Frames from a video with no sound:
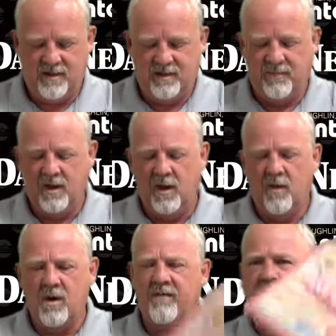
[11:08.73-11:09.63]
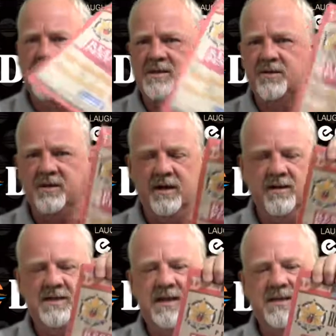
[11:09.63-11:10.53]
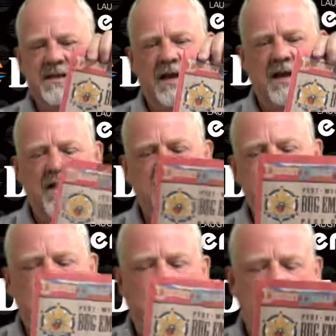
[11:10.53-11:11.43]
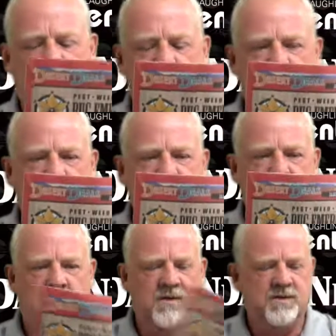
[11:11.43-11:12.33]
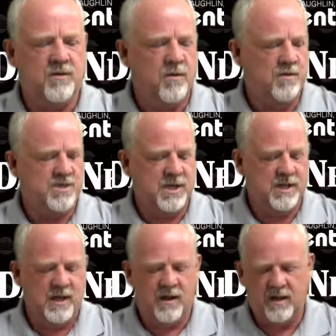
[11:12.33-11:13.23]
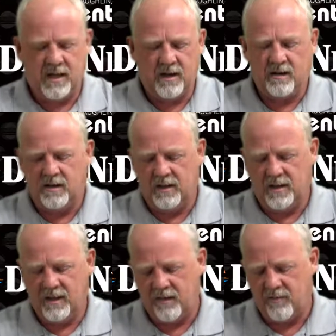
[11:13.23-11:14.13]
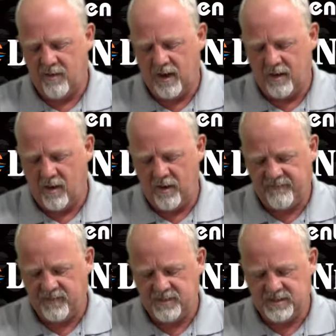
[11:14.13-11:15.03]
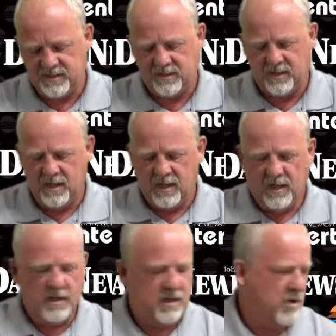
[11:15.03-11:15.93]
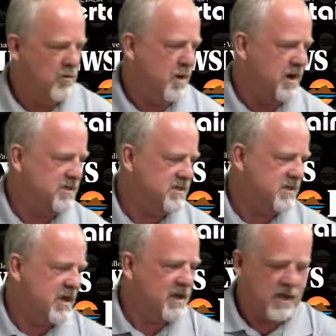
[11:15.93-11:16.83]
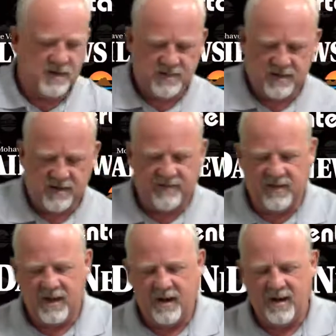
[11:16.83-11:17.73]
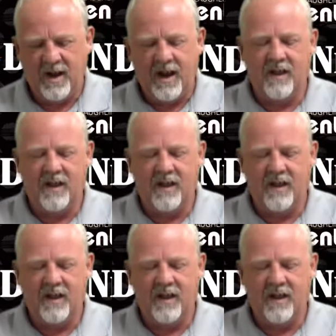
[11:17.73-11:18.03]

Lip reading: Yeah. We have our desert deals in today's paper as well, so go and check that out. A lot of great offers and coupons and that kind of stuff in there.